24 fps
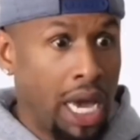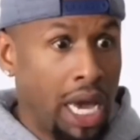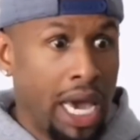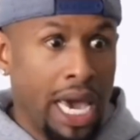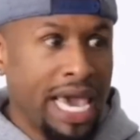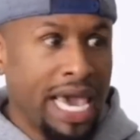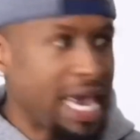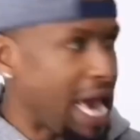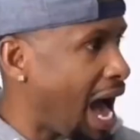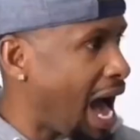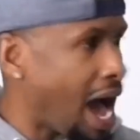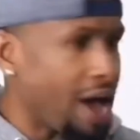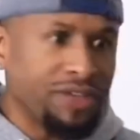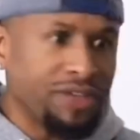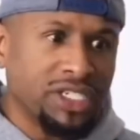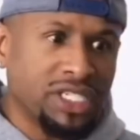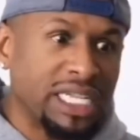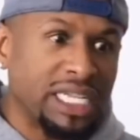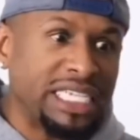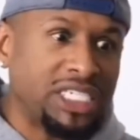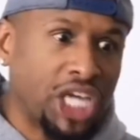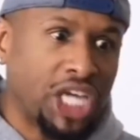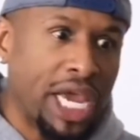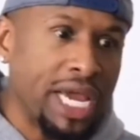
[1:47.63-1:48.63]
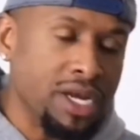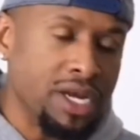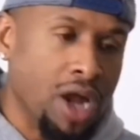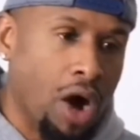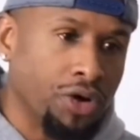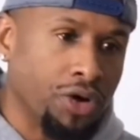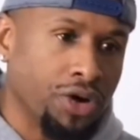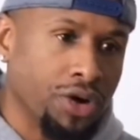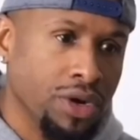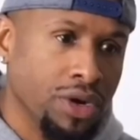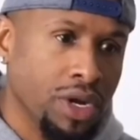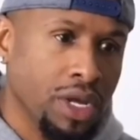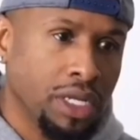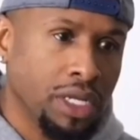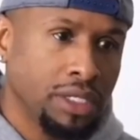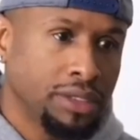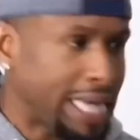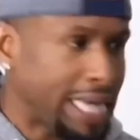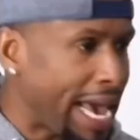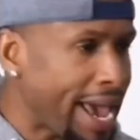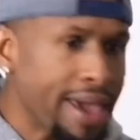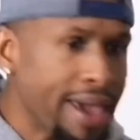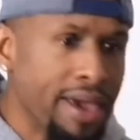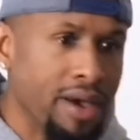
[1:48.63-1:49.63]
He obviously cheating on her.
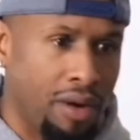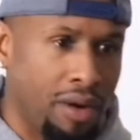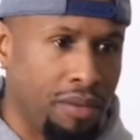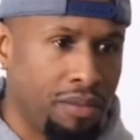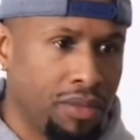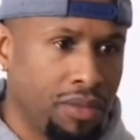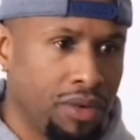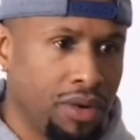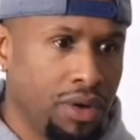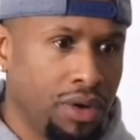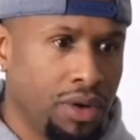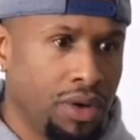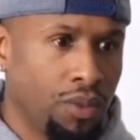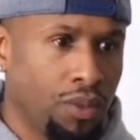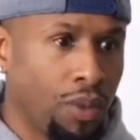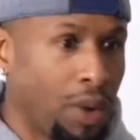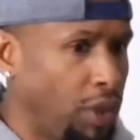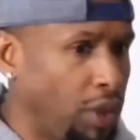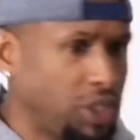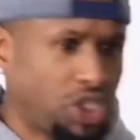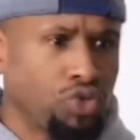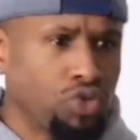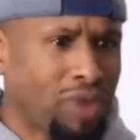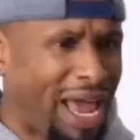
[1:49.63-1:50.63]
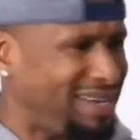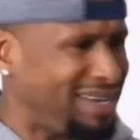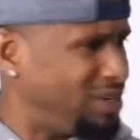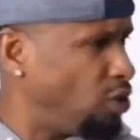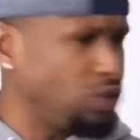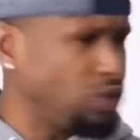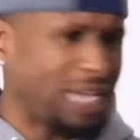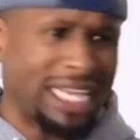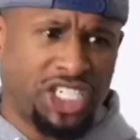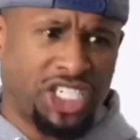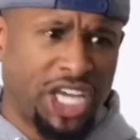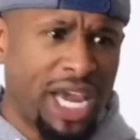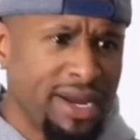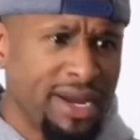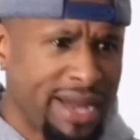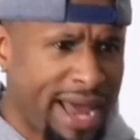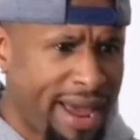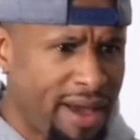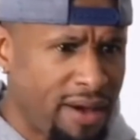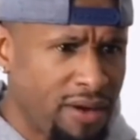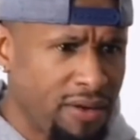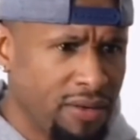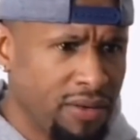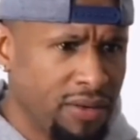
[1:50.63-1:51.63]
Damn. What, what you like dudes that cheat now?